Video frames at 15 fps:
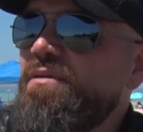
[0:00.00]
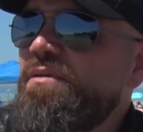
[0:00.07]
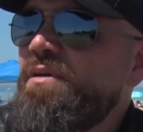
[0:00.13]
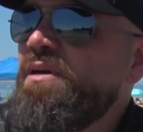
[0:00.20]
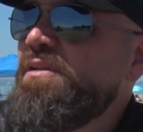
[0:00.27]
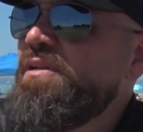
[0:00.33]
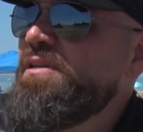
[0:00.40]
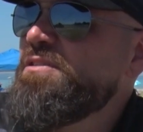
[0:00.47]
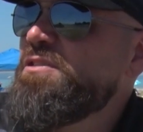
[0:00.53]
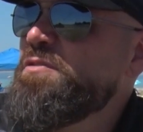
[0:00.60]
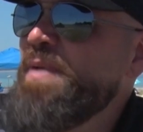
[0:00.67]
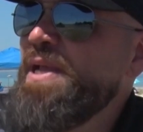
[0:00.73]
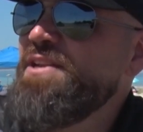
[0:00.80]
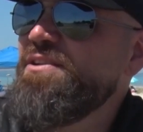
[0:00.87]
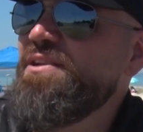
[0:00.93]
Well, I'll
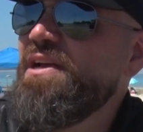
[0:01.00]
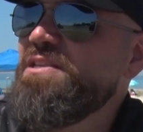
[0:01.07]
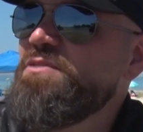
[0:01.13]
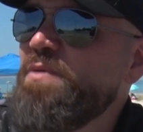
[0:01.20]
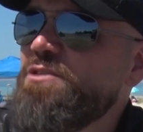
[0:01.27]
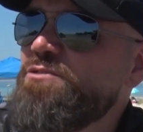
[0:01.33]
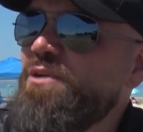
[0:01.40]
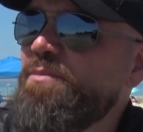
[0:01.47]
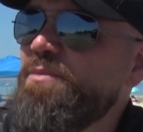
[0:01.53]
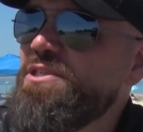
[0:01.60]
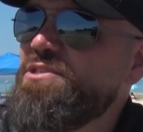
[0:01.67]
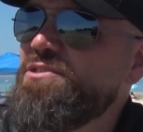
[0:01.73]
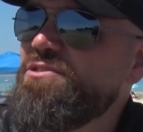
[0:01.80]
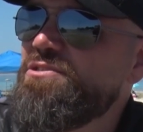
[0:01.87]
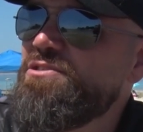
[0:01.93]
explain to you guys why drum
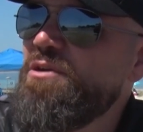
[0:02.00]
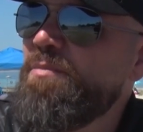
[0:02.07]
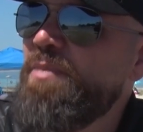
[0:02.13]
winches are so